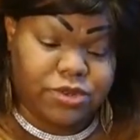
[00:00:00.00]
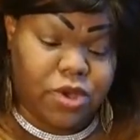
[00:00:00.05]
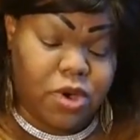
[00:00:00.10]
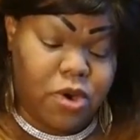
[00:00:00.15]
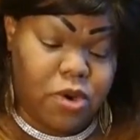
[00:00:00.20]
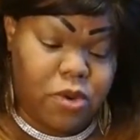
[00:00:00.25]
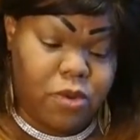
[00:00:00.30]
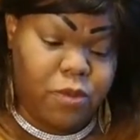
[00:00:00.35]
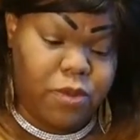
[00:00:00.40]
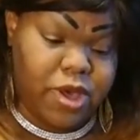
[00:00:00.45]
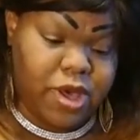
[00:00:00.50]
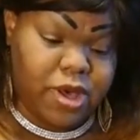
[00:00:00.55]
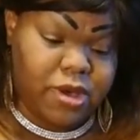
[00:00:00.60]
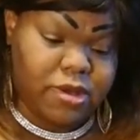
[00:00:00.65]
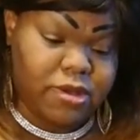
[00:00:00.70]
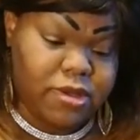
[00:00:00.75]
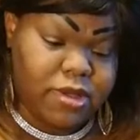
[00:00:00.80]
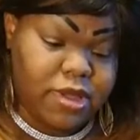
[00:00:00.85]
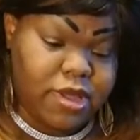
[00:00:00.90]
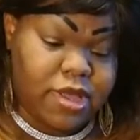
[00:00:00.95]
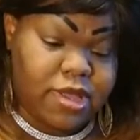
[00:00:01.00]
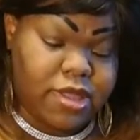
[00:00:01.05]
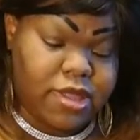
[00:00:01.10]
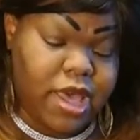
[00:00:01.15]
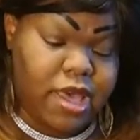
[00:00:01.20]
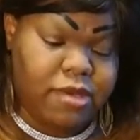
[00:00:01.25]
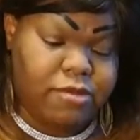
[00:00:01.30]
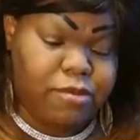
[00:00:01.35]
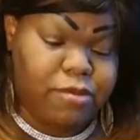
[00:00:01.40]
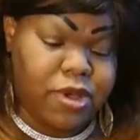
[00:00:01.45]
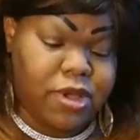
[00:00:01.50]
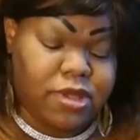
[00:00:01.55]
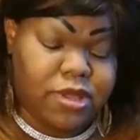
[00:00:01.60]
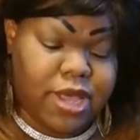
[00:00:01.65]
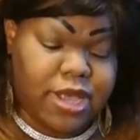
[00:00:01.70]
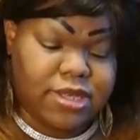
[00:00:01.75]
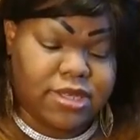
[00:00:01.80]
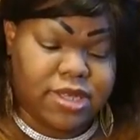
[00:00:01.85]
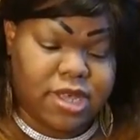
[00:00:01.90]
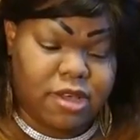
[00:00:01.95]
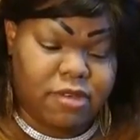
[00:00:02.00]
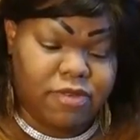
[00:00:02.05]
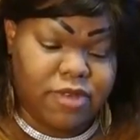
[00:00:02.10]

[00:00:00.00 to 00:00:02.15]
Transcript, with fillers: Oh, well, they put themselves